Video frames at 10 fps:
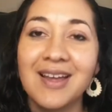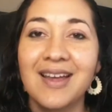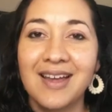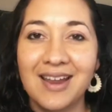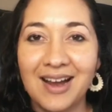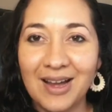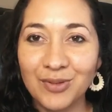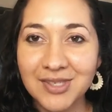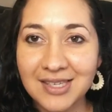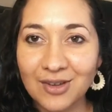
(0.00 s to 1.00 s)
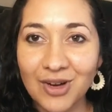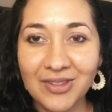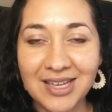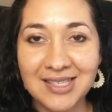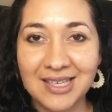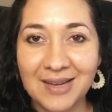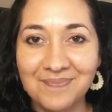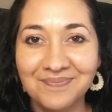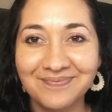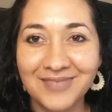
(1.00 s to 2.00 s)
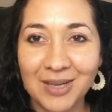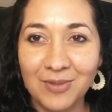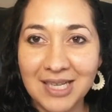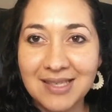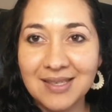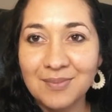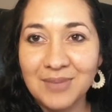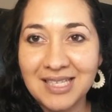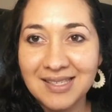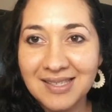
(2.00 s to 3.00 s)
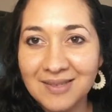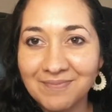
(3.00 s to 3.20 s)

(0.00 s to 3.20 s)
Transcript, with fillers: and I will see you all next time. God bless. Peace.